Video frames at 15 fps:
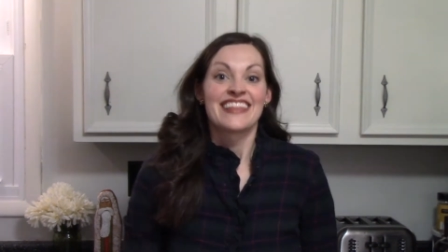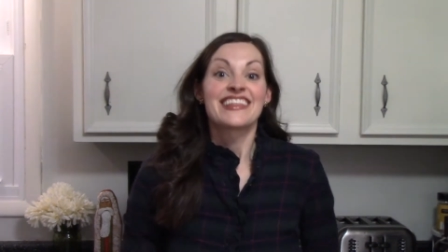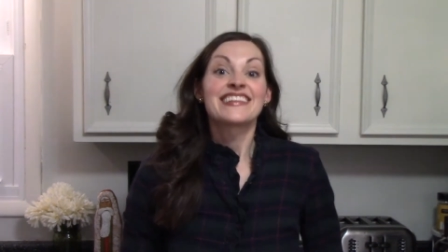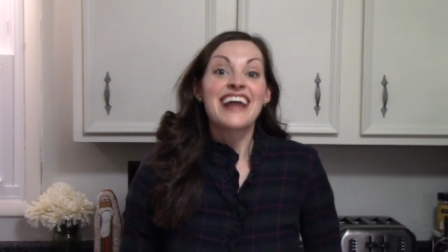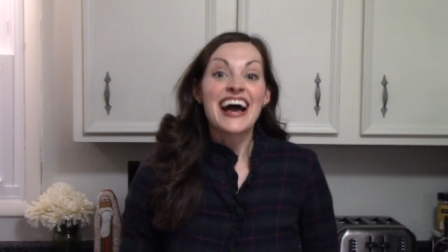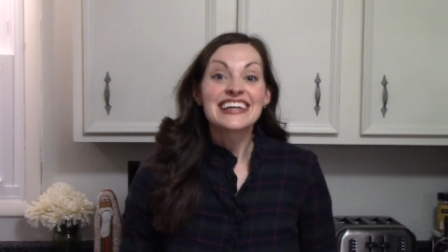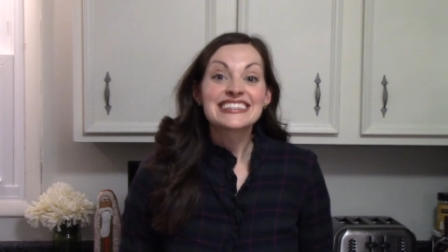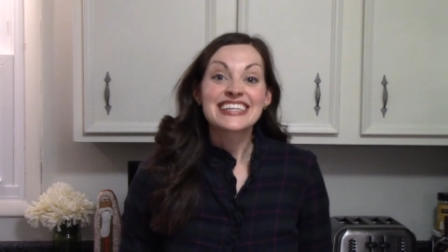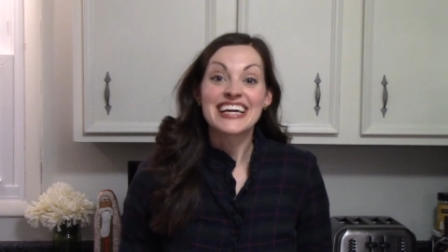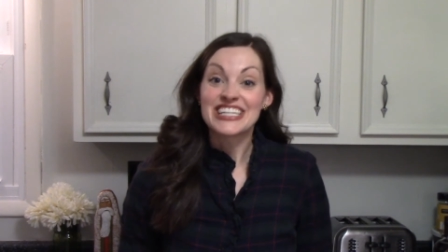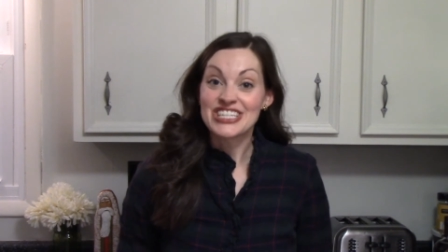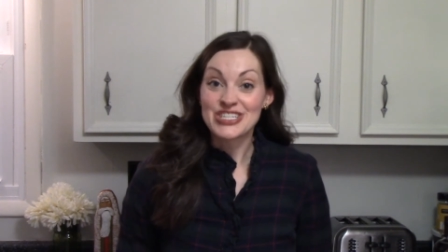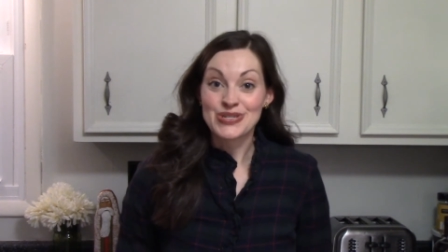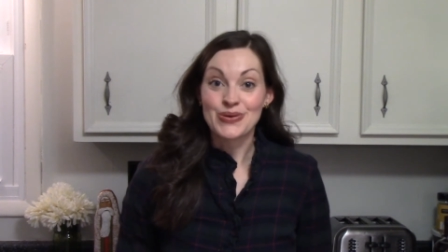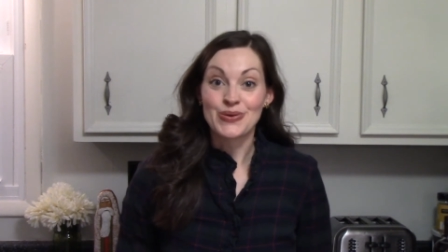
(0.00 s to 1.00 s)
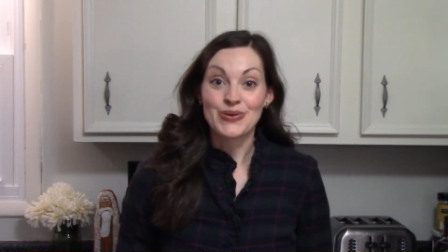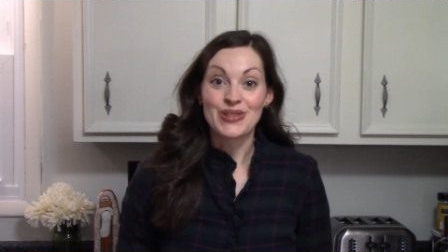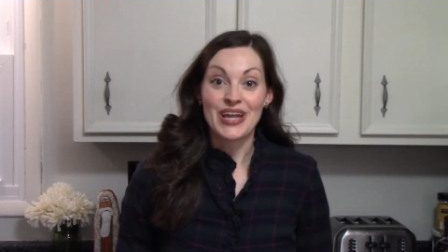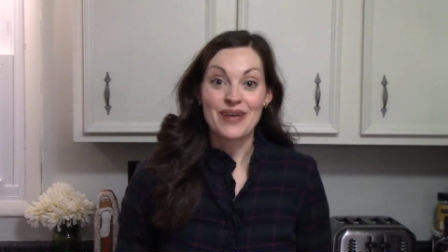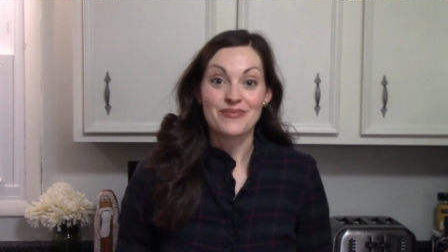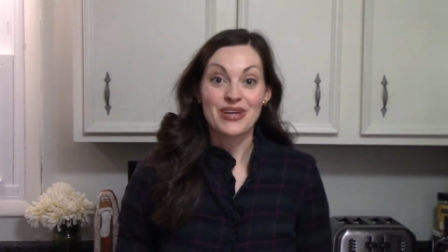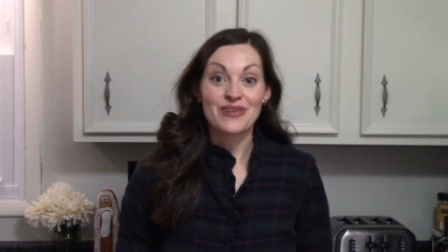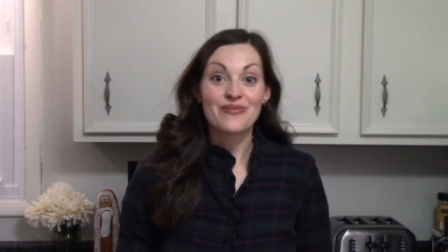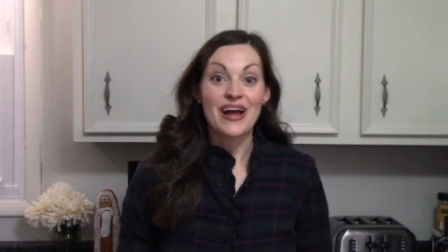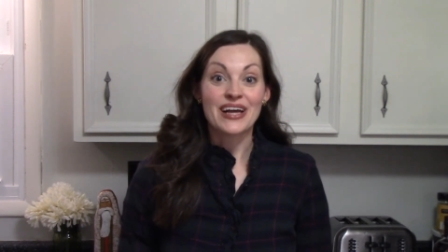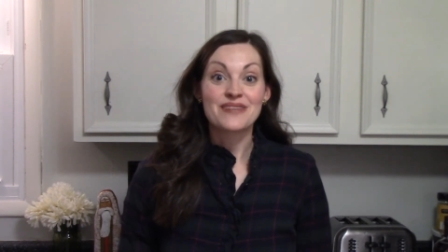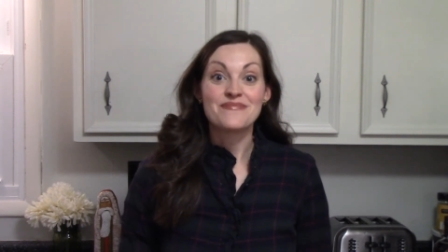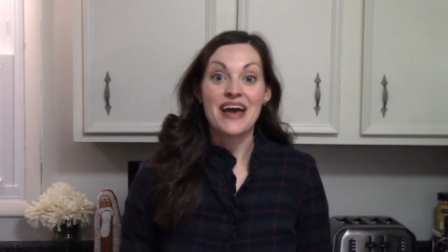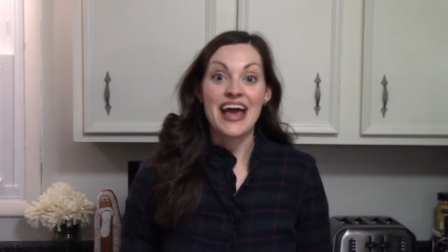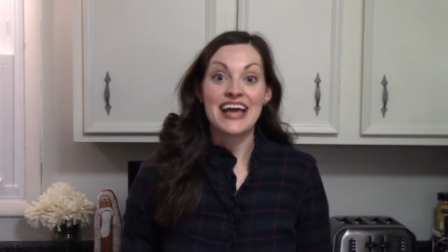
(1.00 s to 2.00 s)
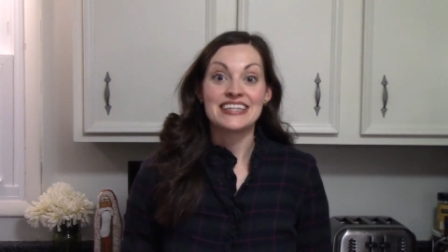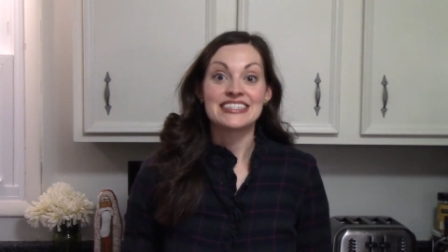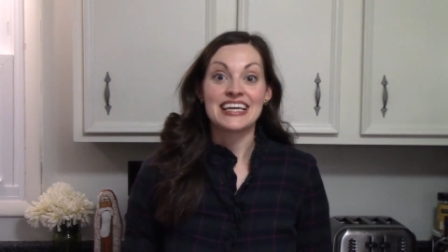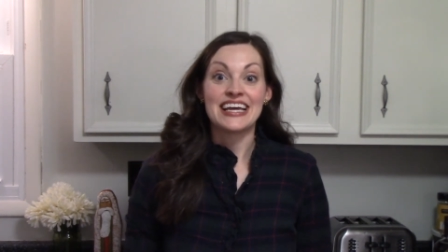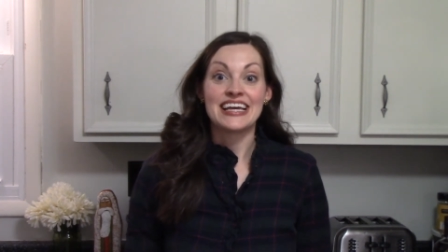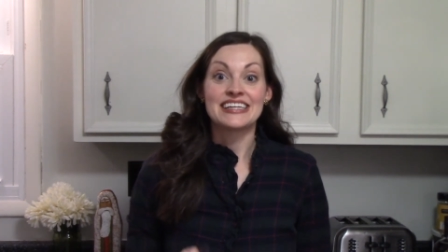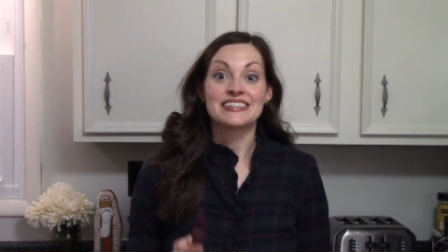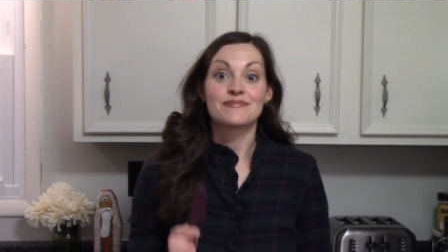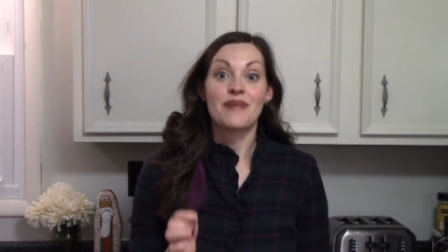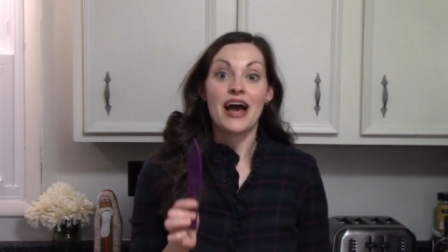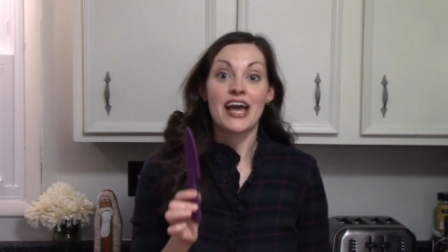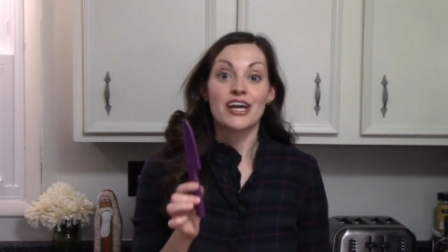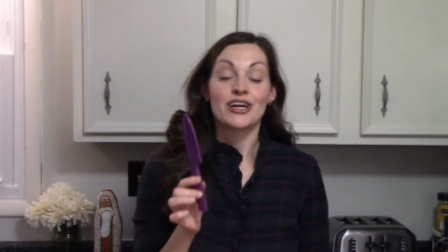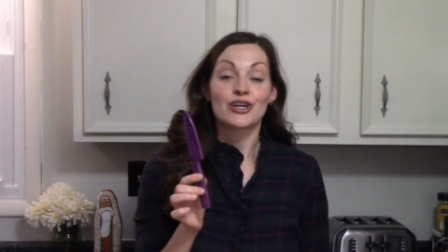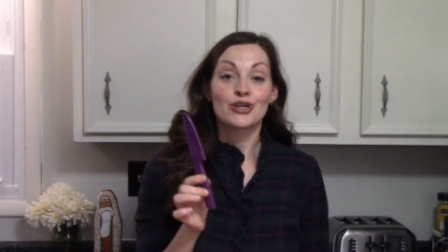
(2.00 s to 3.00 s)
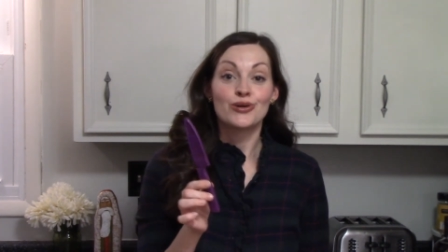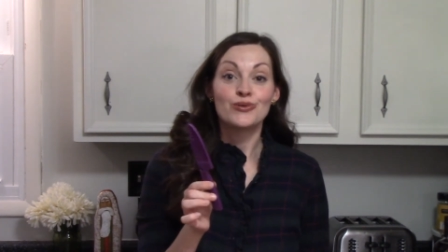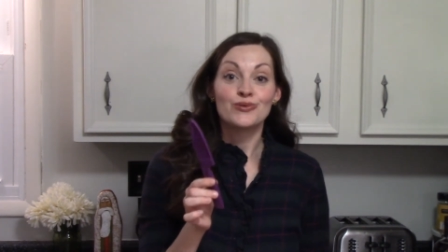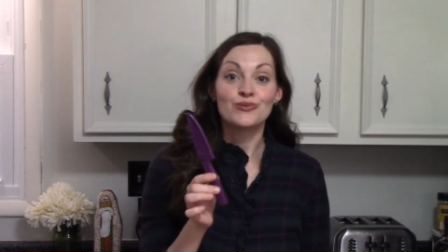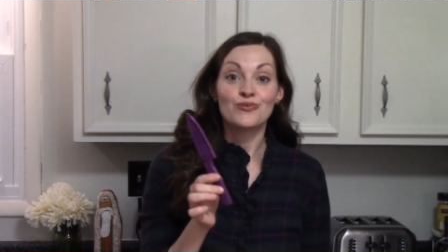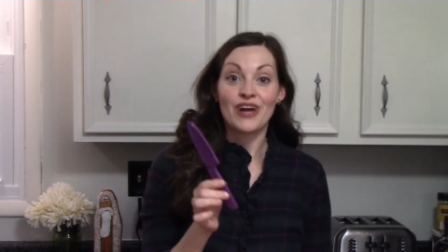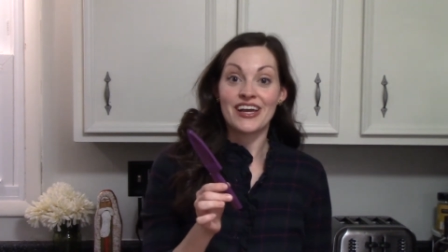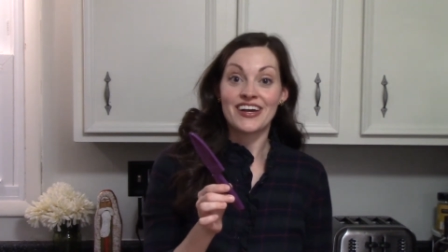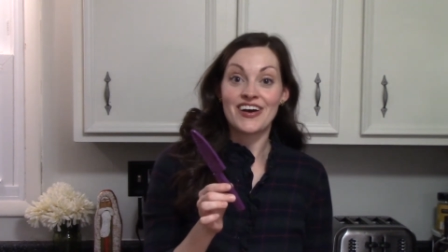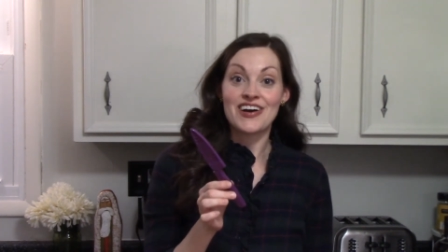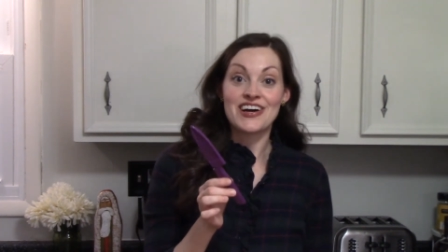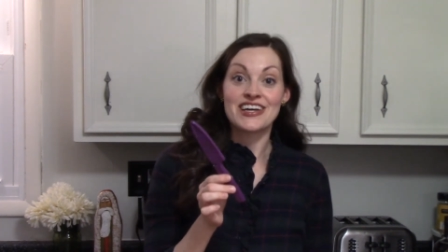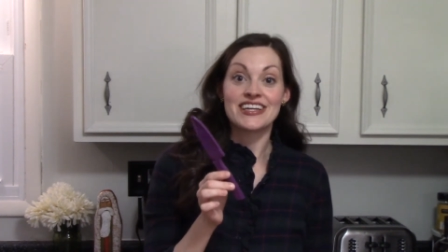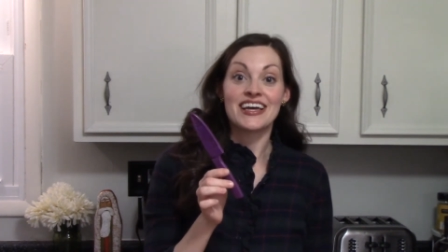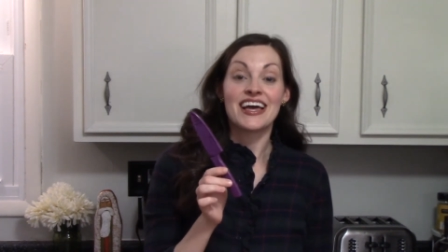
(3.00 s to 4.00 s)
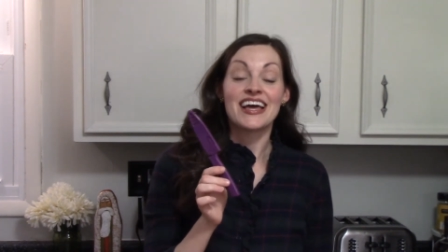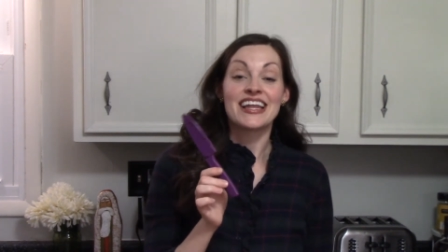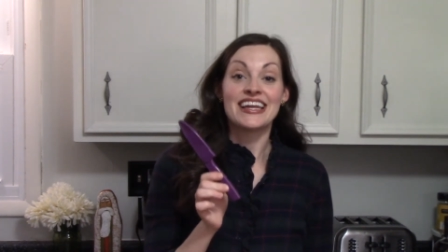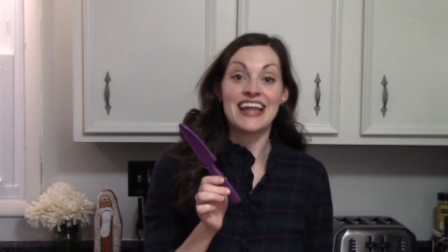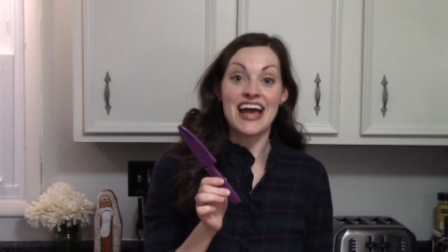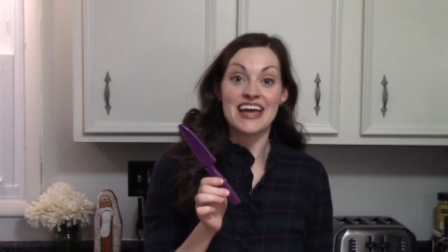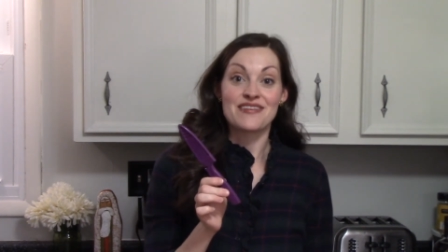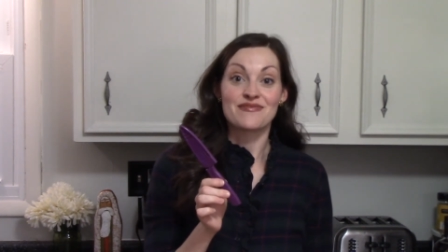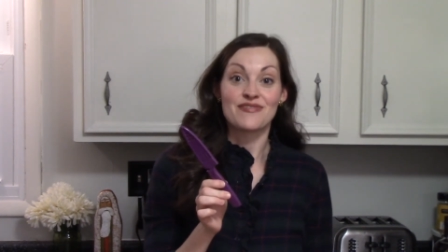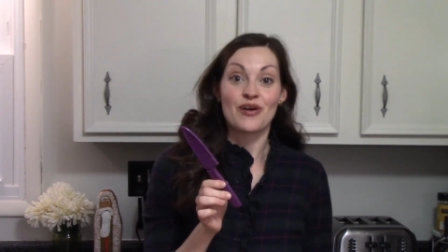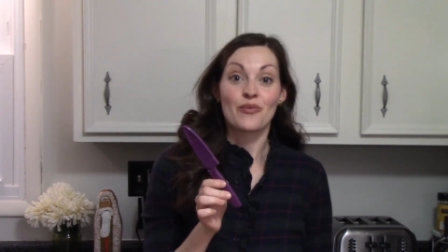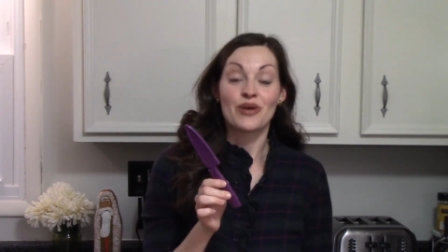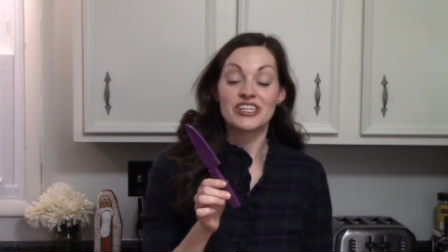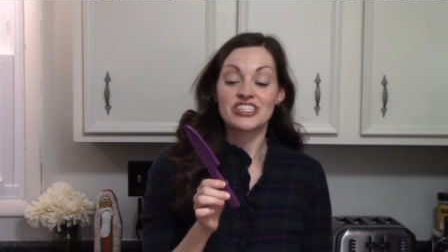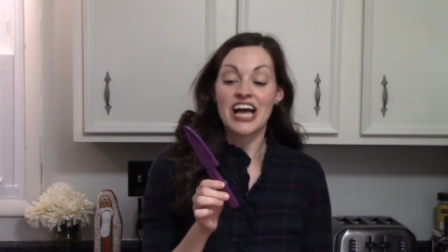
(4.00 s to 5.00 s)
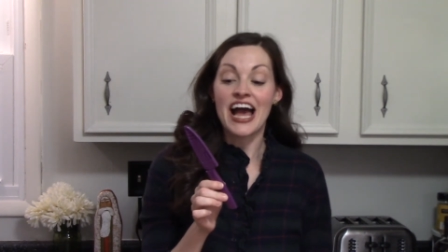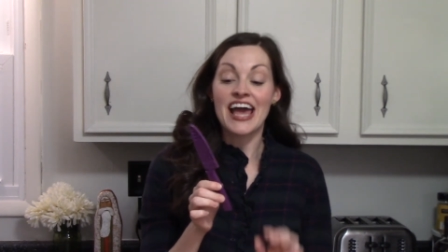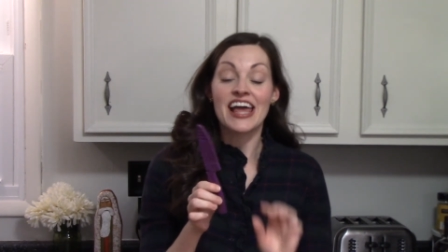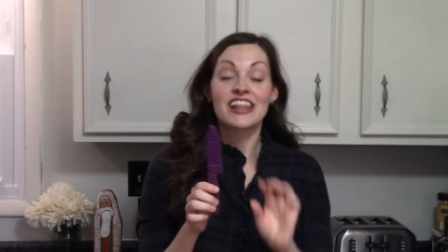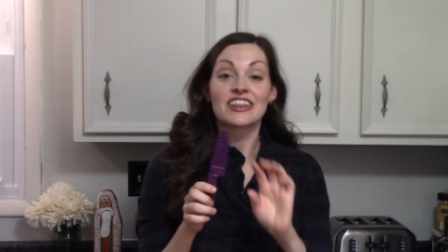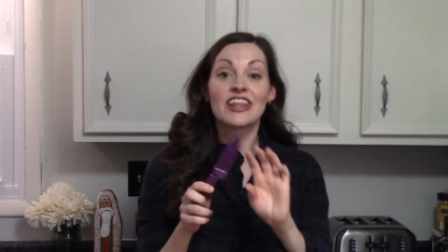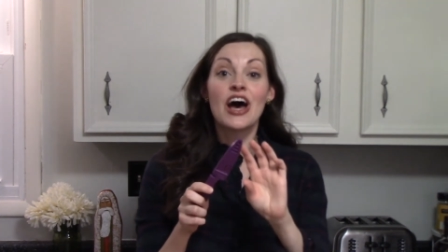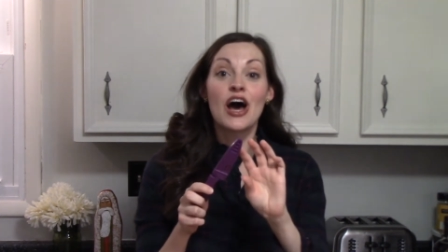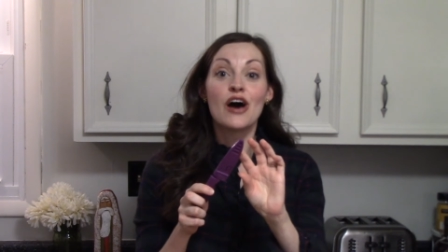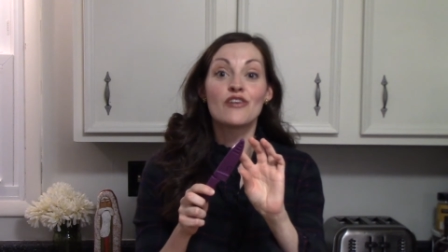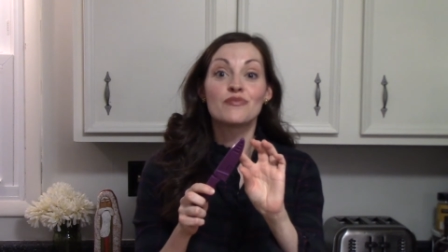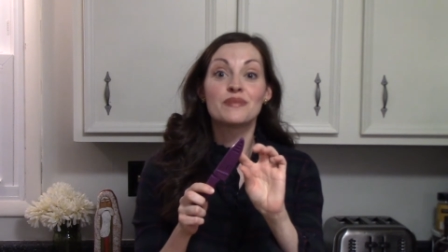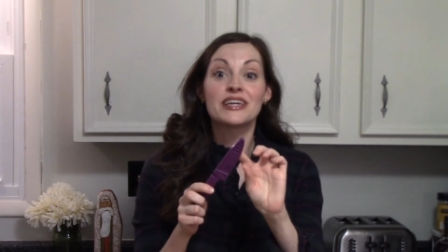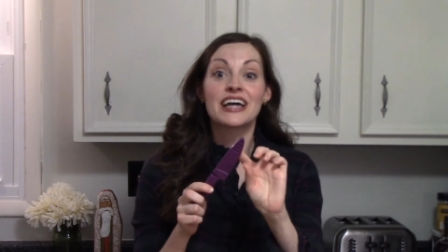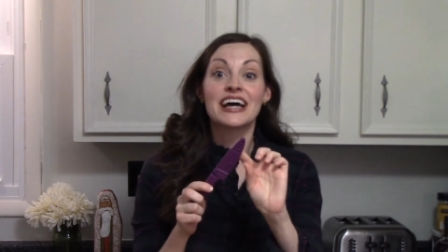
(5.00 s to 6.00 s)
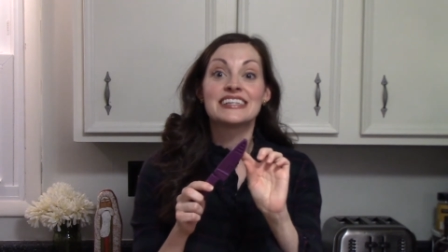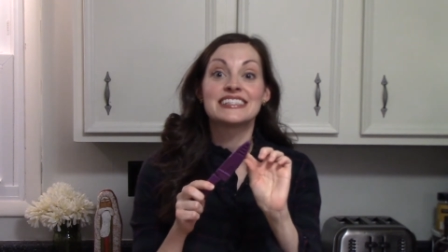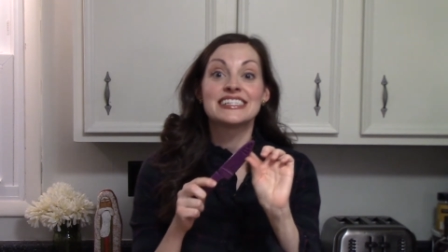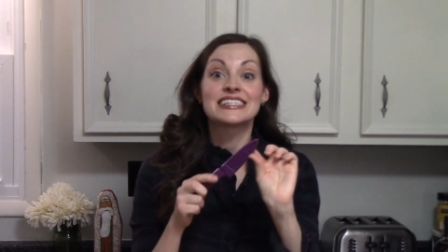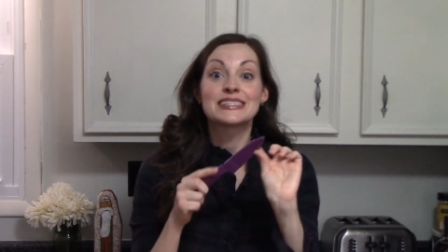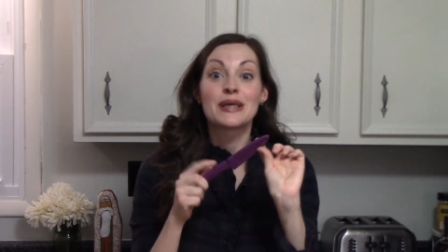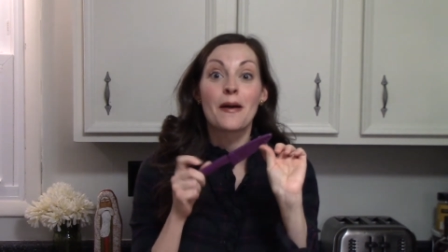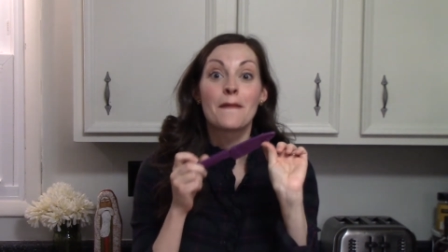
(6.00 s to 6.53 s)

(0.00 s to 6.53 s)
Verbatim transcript: The last kitchen tool that I'm gonna recommend is my Kuhn Rikon knife, which I love because it's